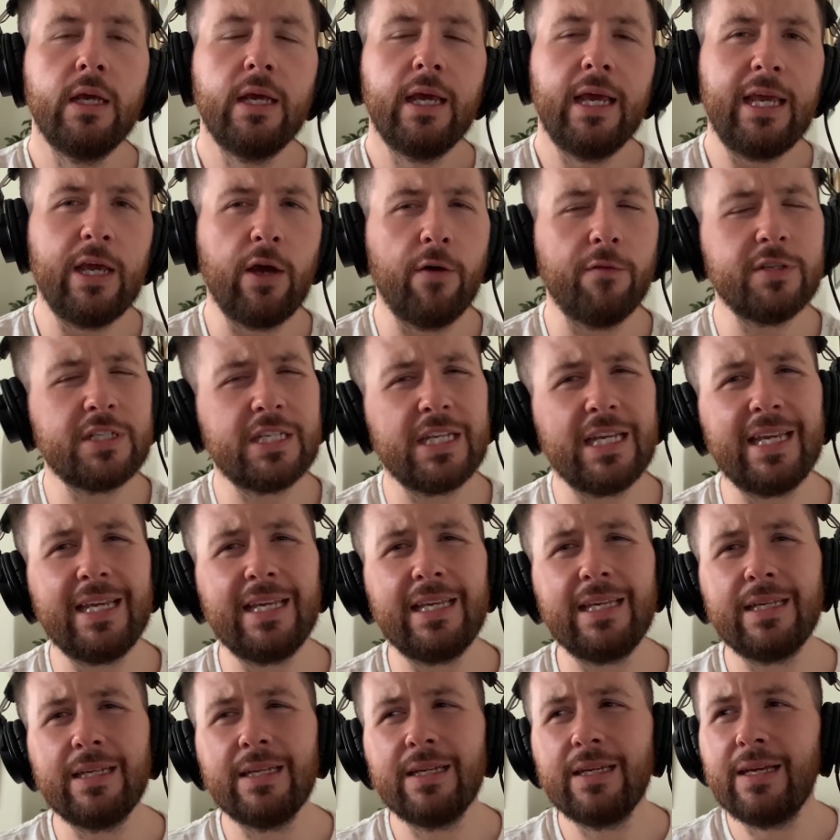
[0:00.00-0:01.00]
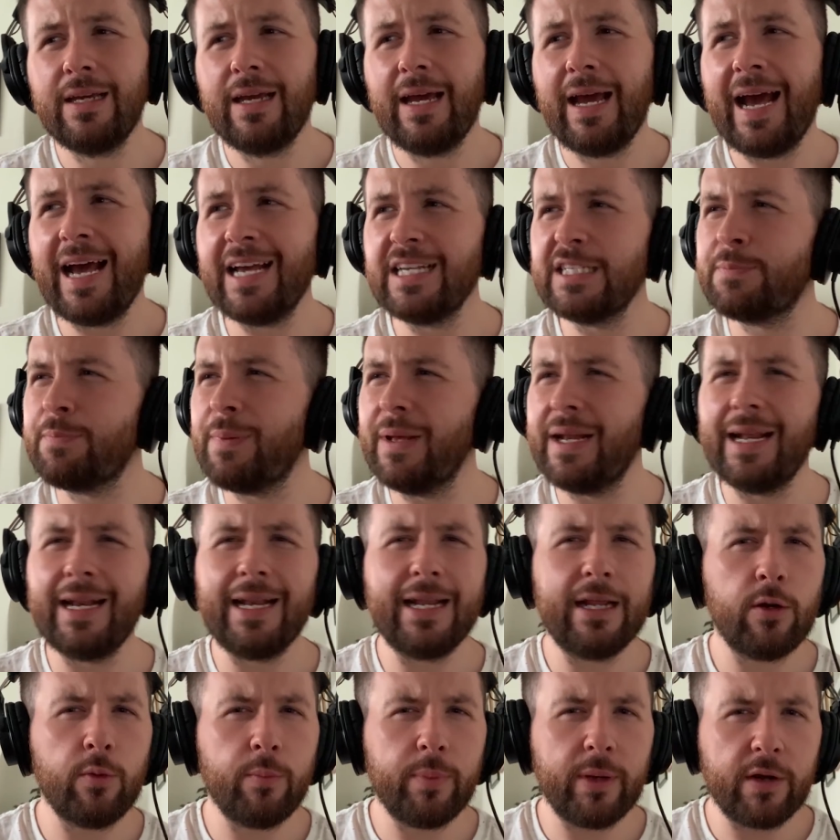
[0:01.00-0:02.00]
He obviously has been a
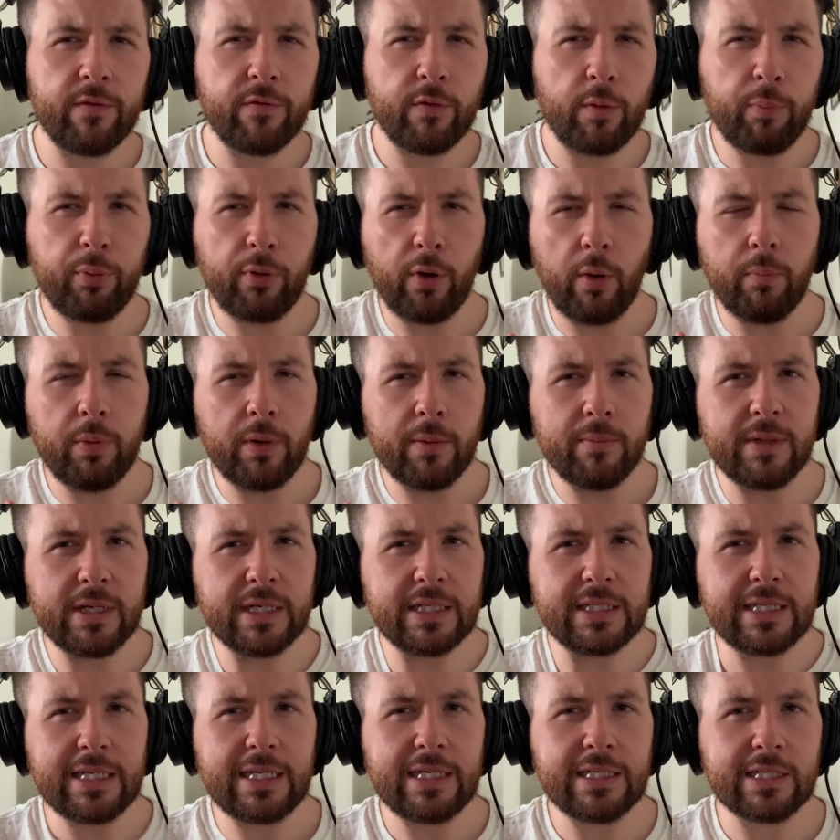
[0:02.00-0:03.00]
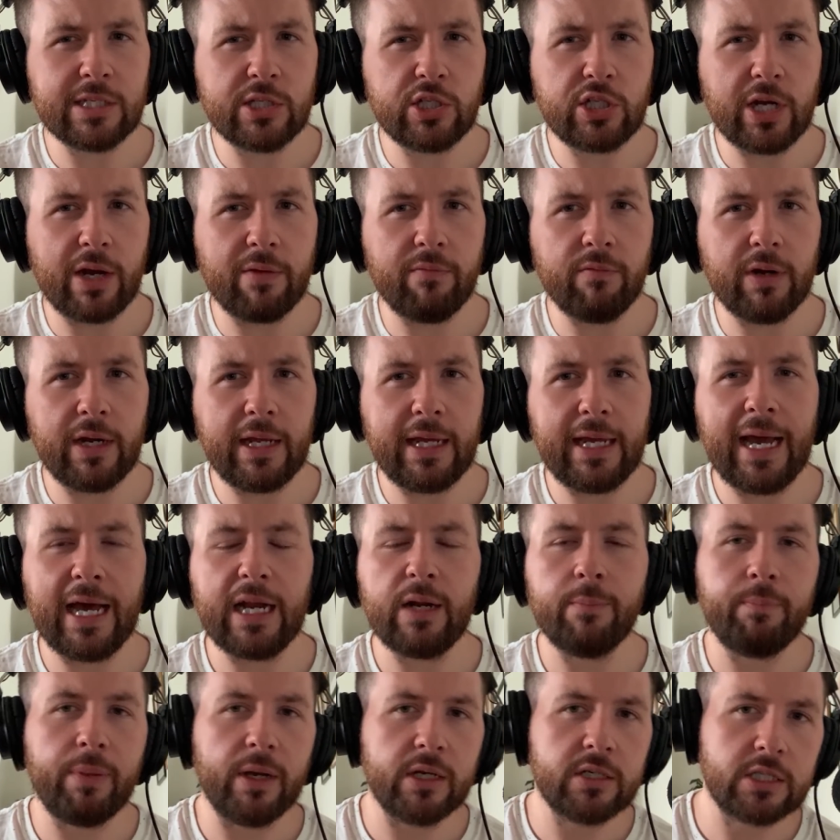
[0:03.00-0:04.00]
little bit of a problem this season generally. Had
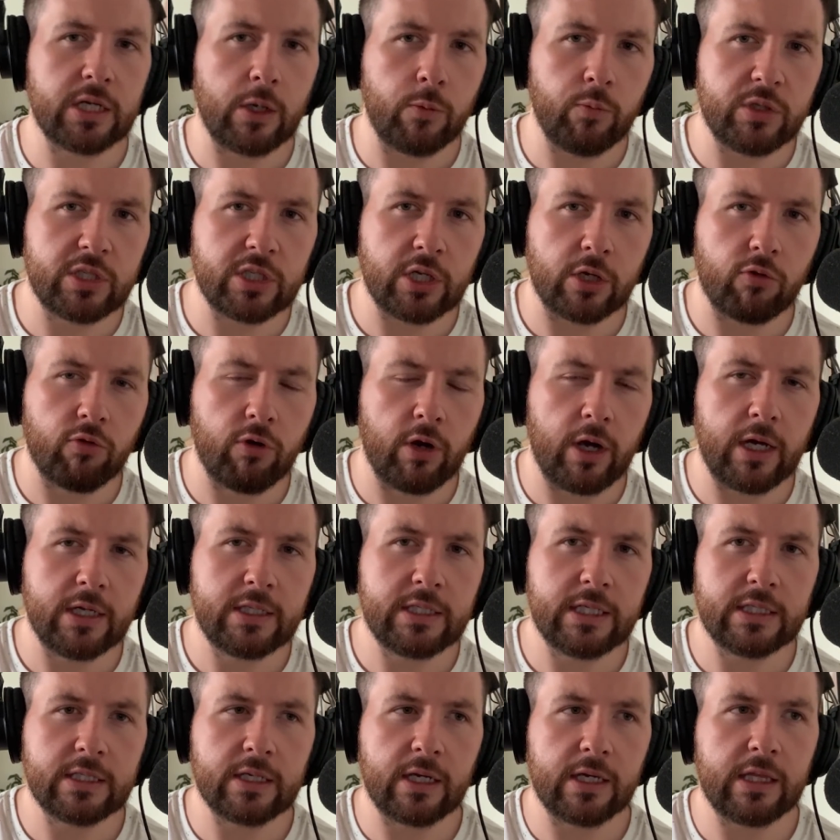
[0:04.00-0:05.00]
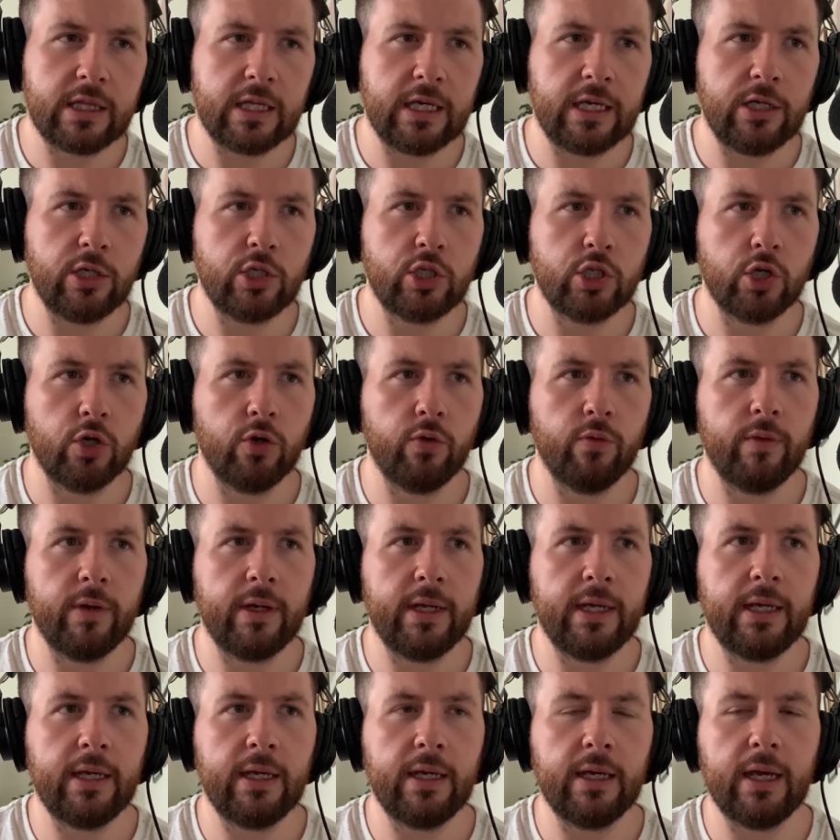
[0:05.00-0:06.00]
a bust up with Socrates, I think,
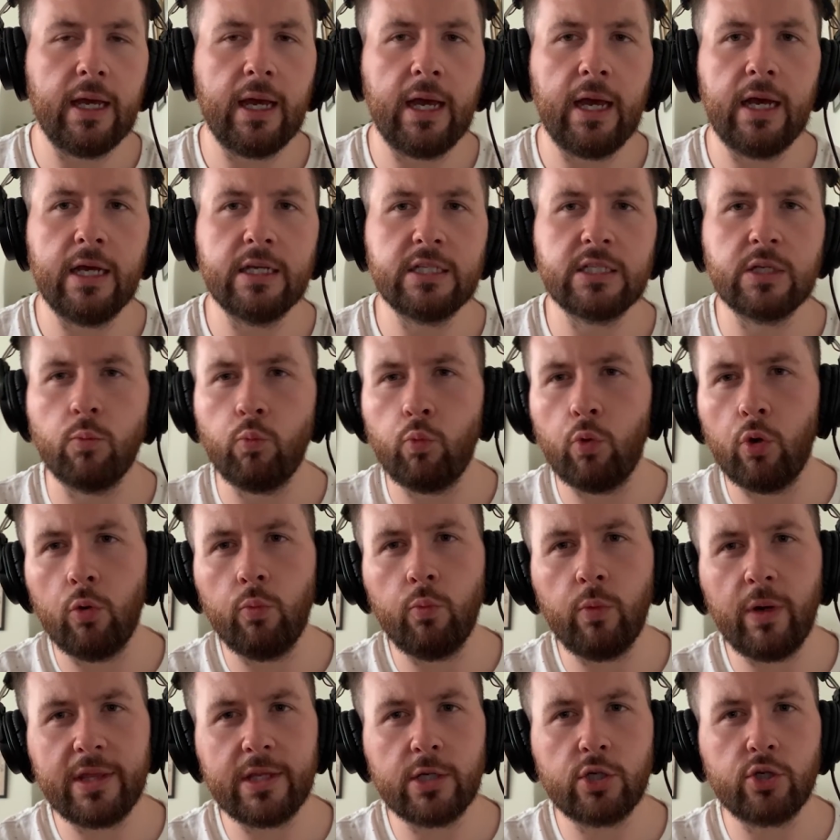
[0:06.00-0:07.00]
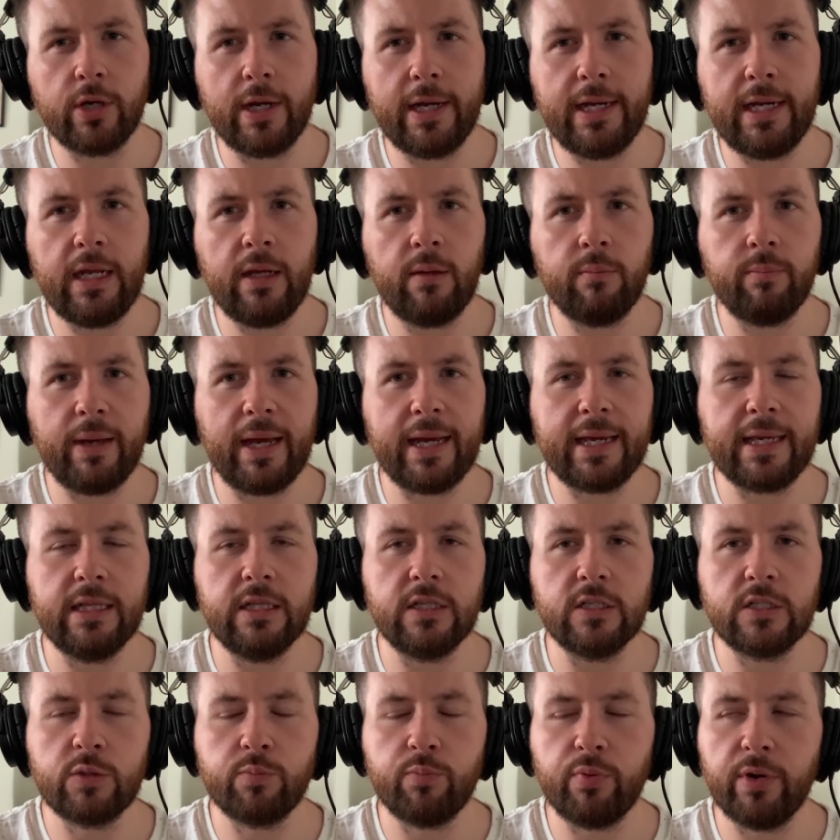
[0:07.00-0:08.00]
during some warm weather training back in
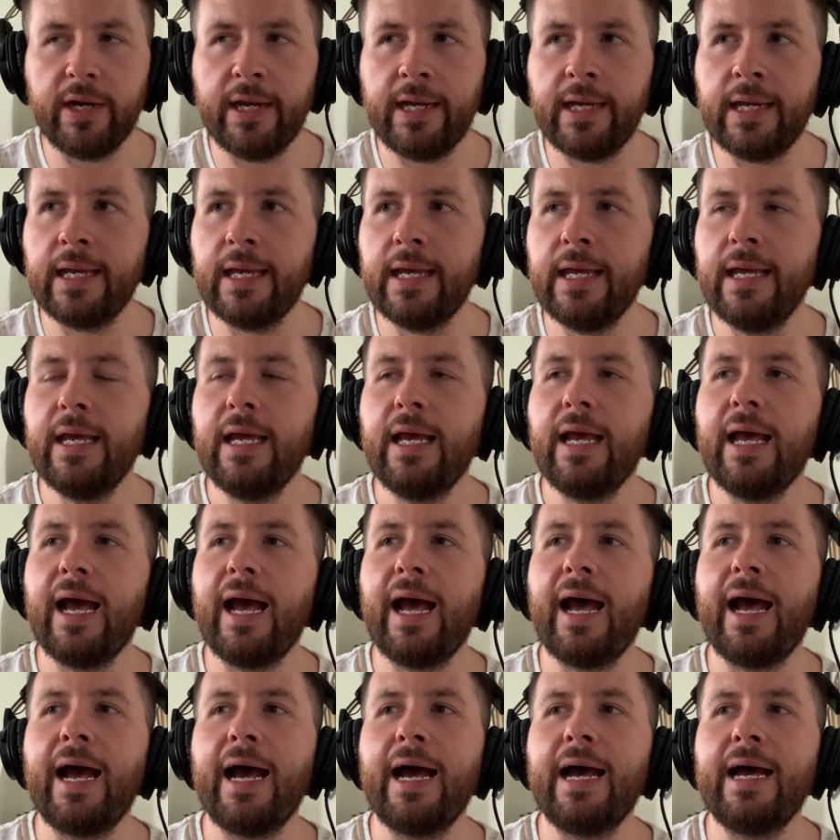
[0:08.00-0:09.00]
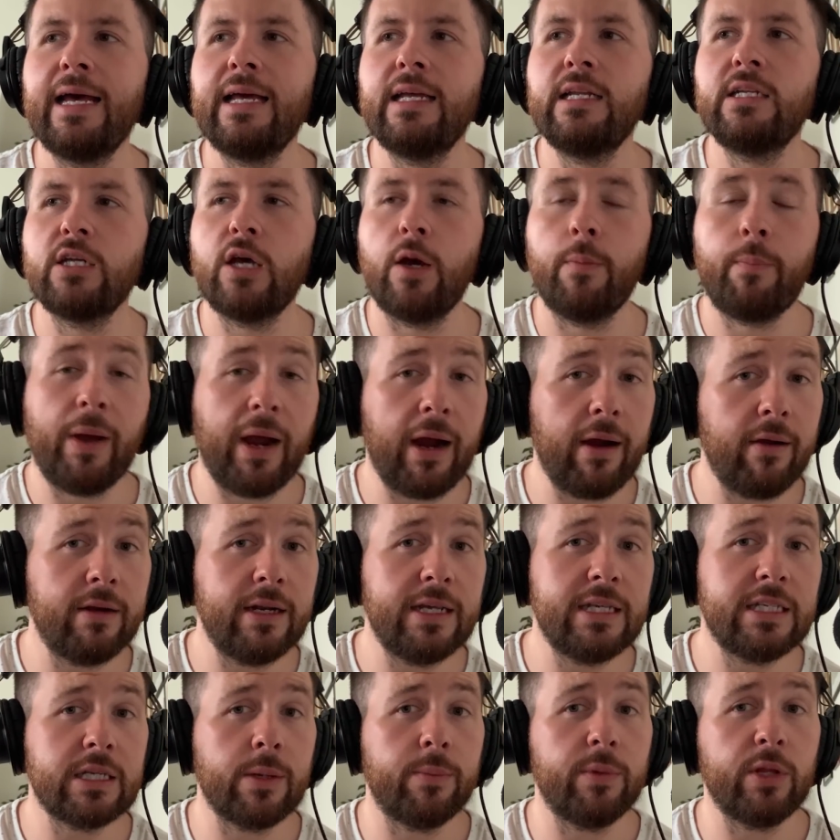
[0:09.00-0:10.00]
the spring. And
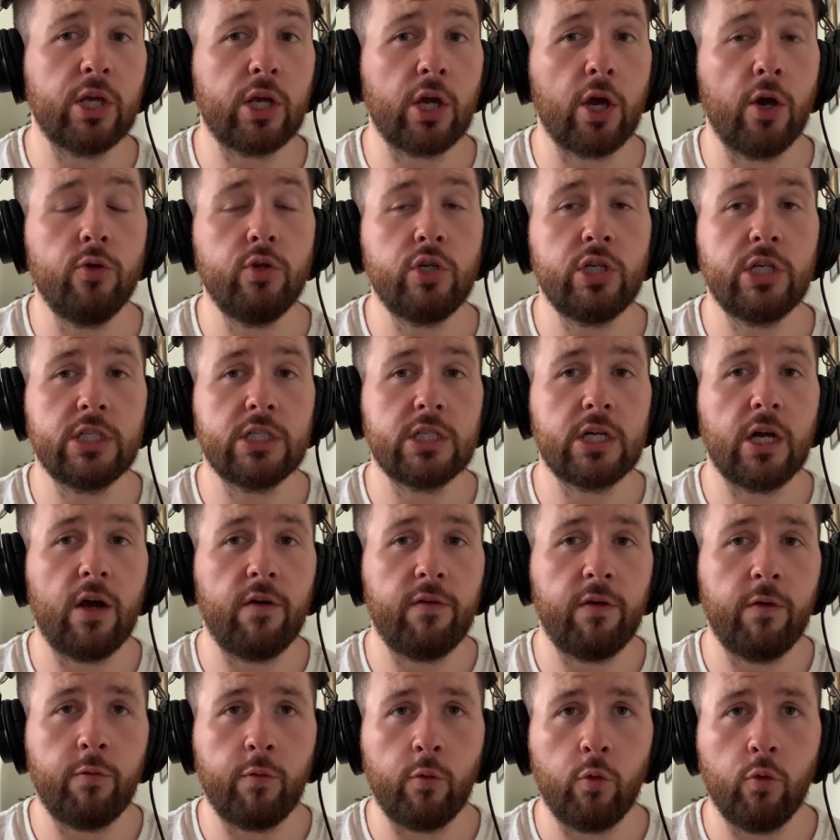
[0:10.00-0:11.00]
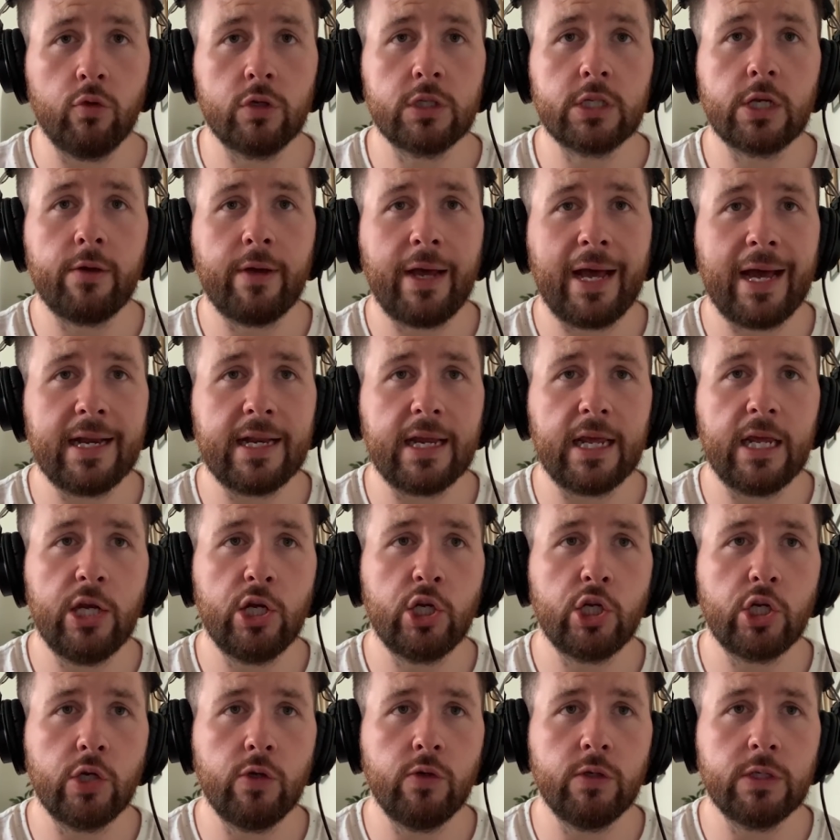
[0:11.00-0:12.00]
apparently some of the coaching staff have also had
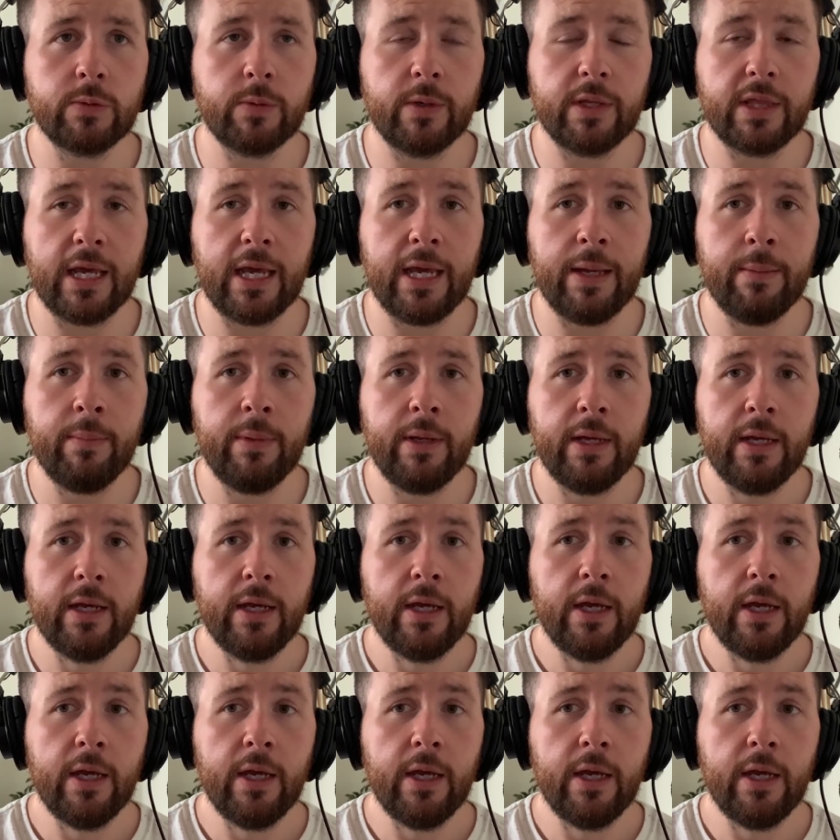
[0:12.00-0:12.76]
issues with him.